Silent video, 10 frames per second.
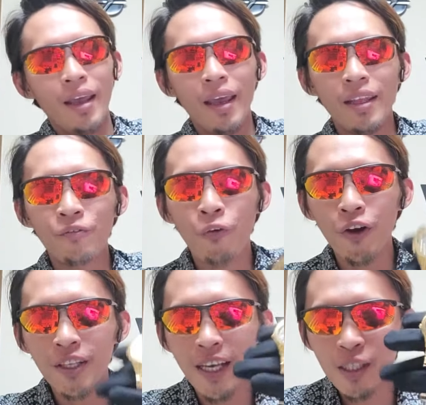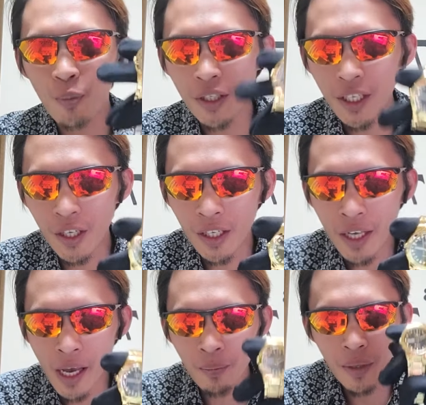And for this particular
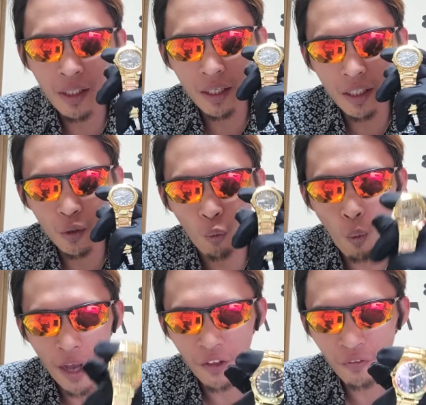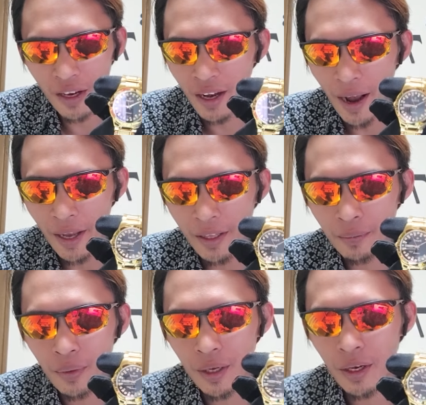timepiece, it's one of a kind
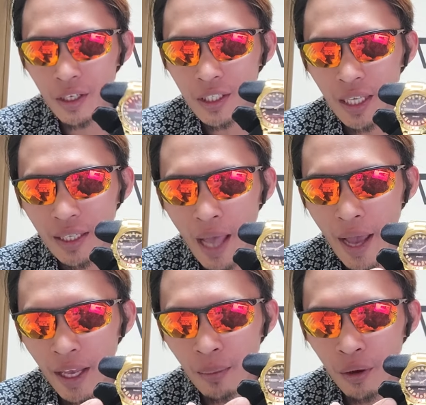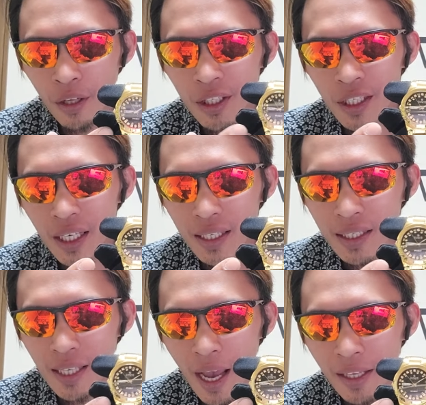because the diamonds
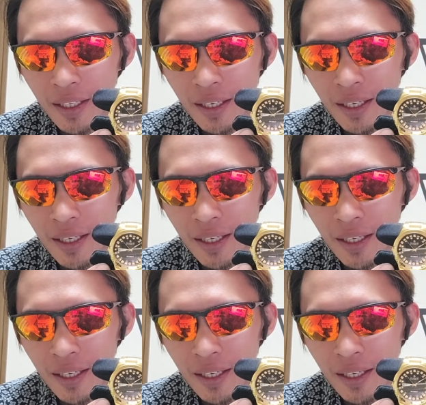inside